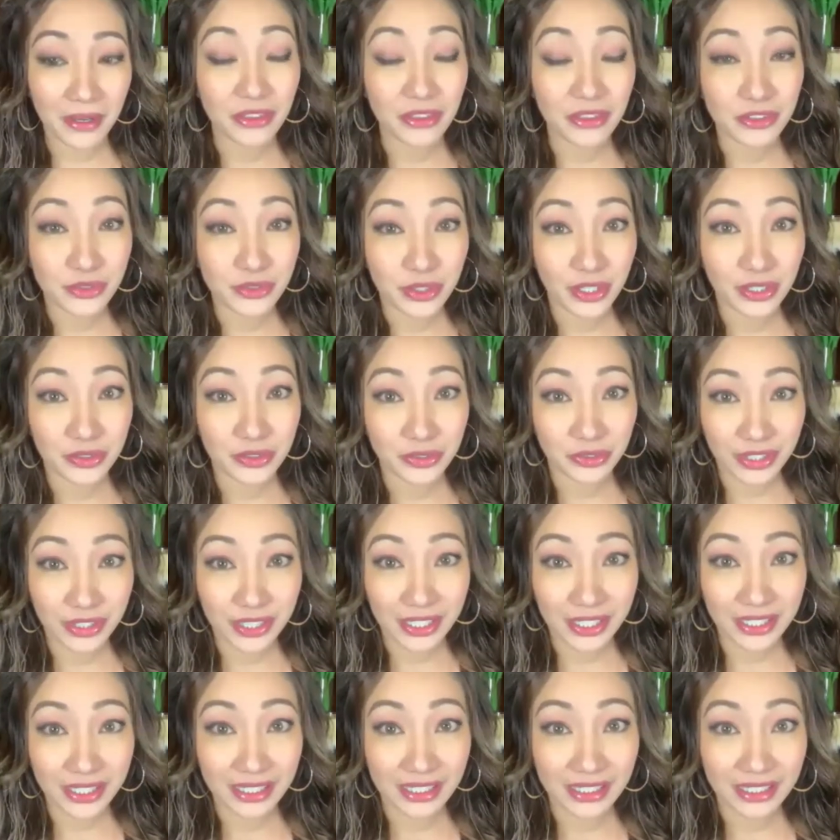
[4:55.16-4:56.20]
drug
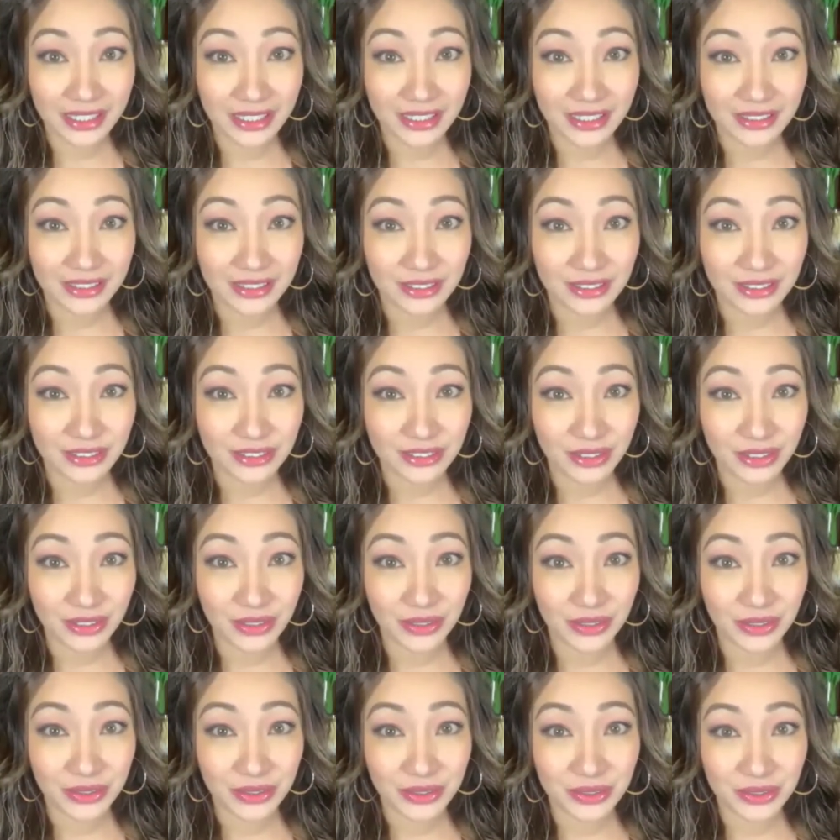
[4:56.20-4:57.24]
ring.
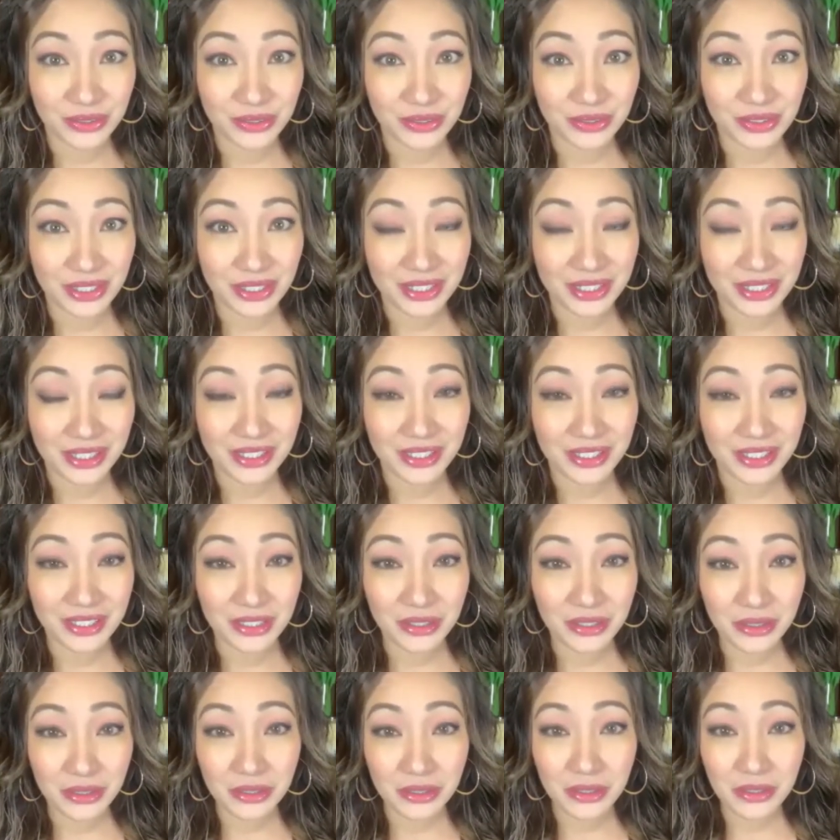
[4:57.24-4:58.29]
So
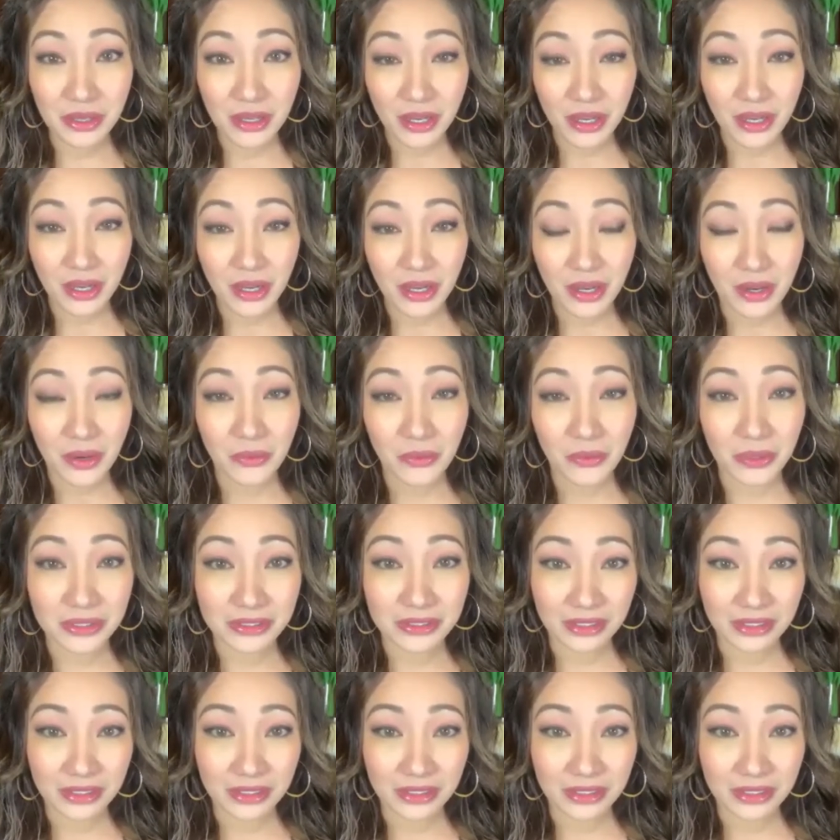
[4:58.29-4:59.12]
he was